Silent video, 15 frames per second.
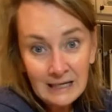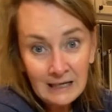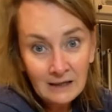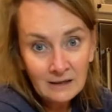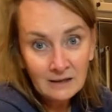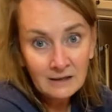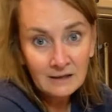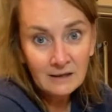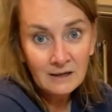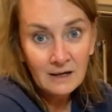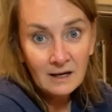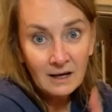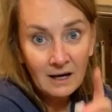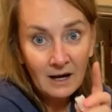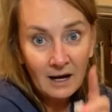of
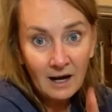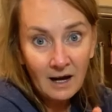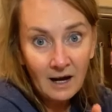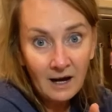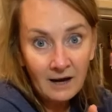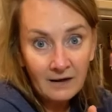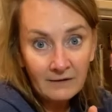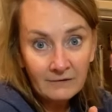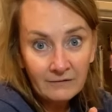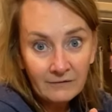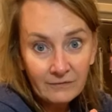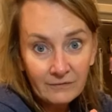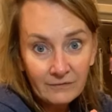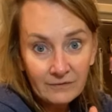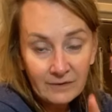the price
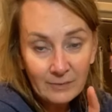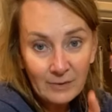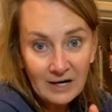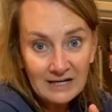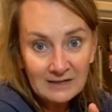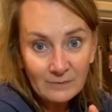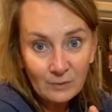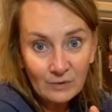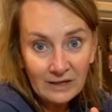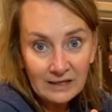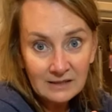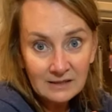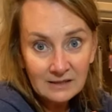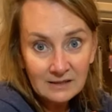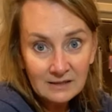point. So
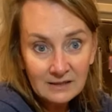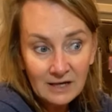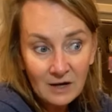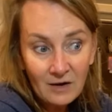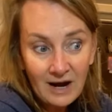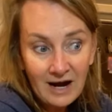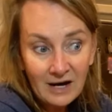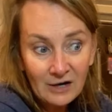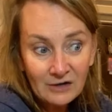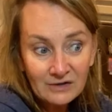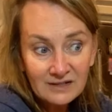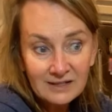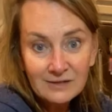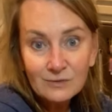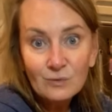ours is one penny
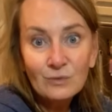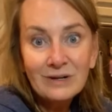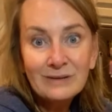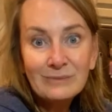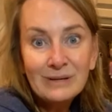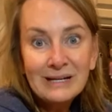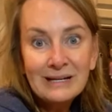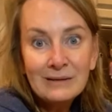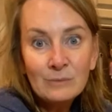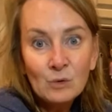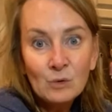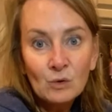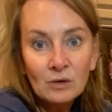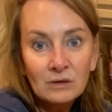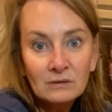more, but,
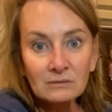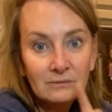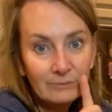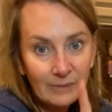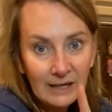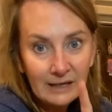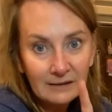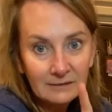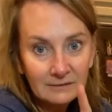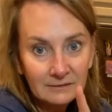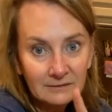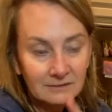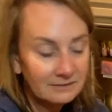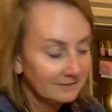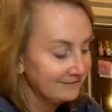
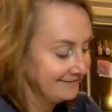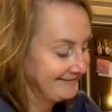but